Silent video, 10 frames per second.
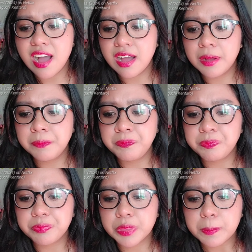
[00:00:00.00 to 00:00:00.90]

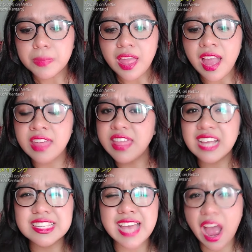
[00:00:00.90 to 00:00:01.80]
Um, and
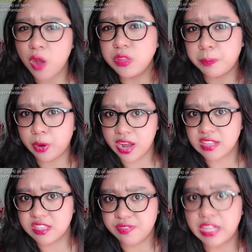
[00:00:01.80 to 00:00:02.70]
that's how the
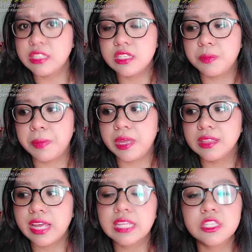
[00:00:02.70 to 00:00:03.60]
parades felt to
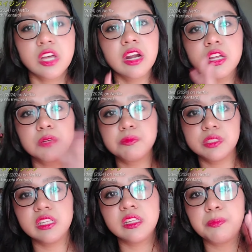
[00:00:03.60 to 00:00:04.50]
me like it's not a
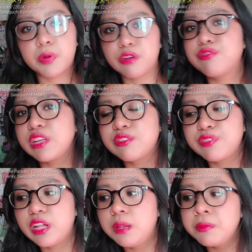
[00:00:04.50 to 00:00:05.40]
completely perfect
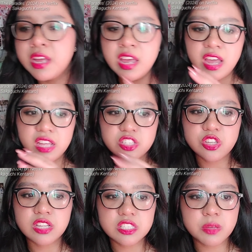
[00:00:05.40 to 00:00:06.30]
film
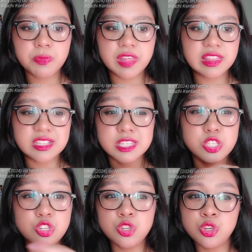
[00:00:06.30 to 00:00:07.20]
it's not something
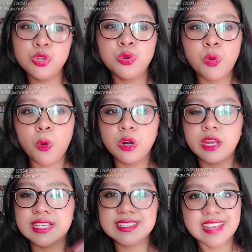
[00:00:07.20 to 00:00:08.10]
that's new
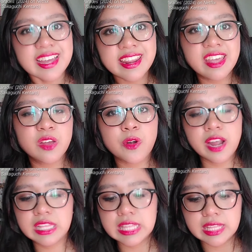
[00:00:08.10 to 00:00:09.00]
or exciting
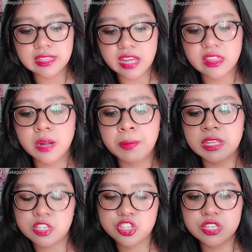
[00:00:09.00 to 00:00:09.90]
or anything like that
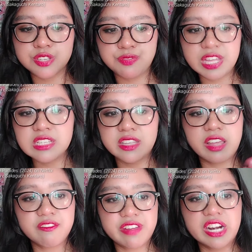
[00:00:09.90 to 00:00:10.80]
but it just feels
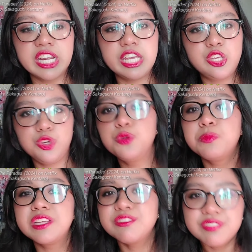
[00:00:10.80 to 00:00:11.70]
like a very
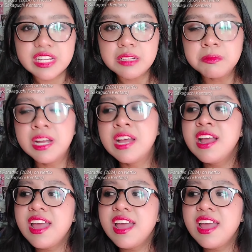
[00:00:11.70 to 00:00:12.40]
human film